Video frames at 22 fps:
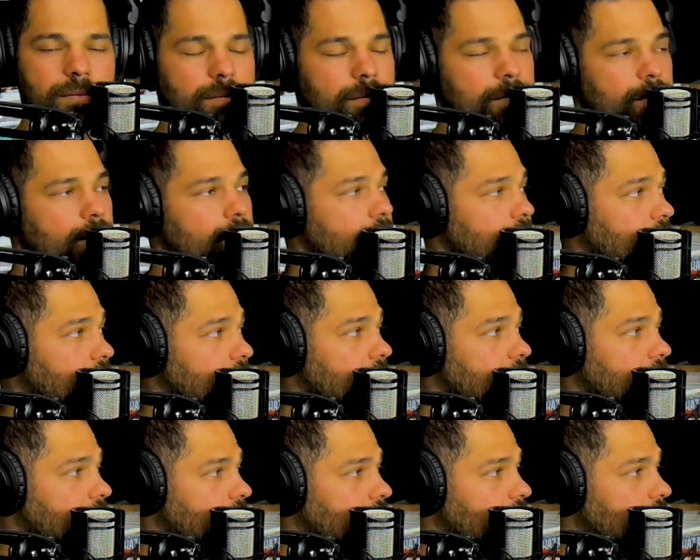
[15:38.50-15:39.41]

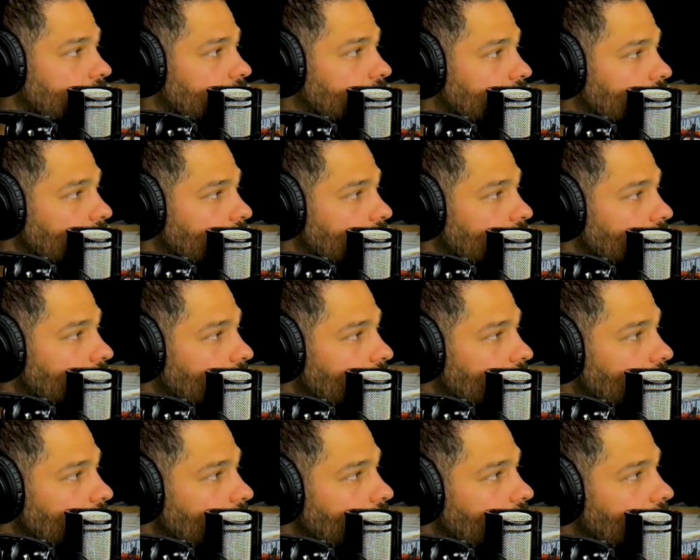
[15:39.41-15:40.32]

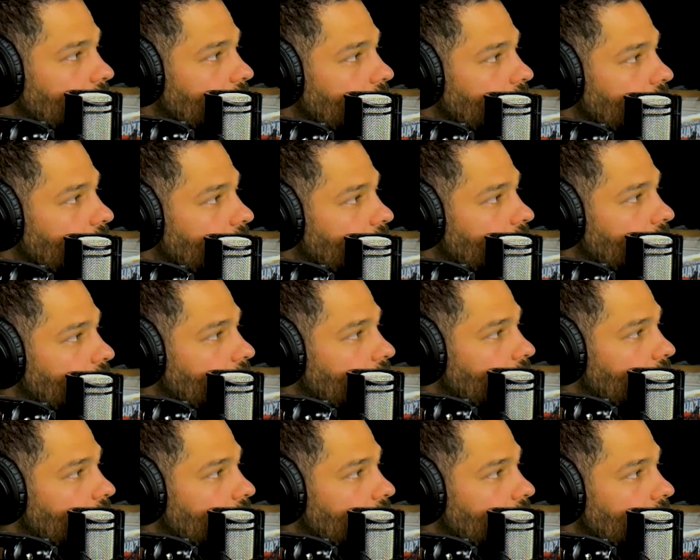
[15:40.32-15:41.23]

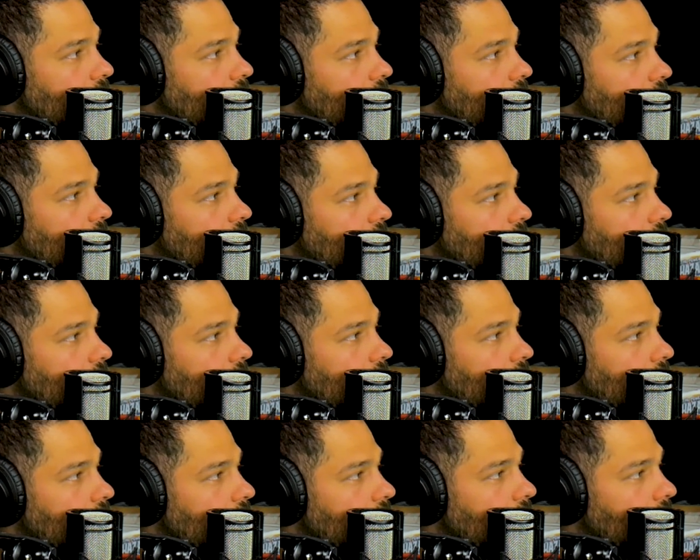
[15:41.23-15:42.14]

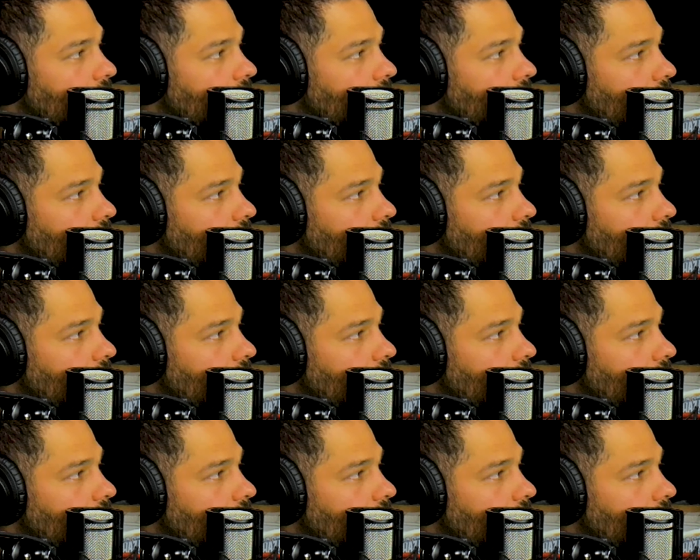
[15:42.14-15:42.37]
No words are spoken by the person on screen.